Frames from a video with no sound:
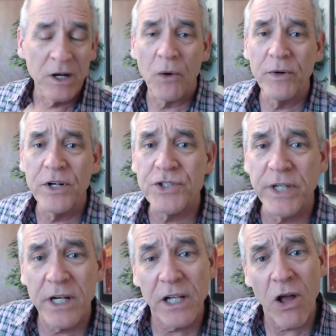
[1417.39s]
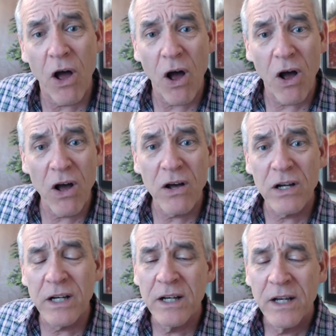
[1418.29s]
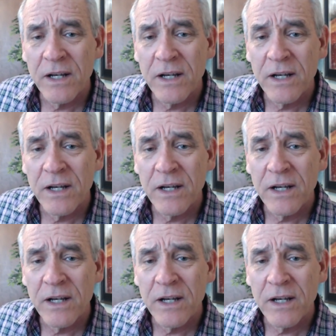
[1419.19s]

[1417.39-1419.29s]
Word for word: or when you're singing along.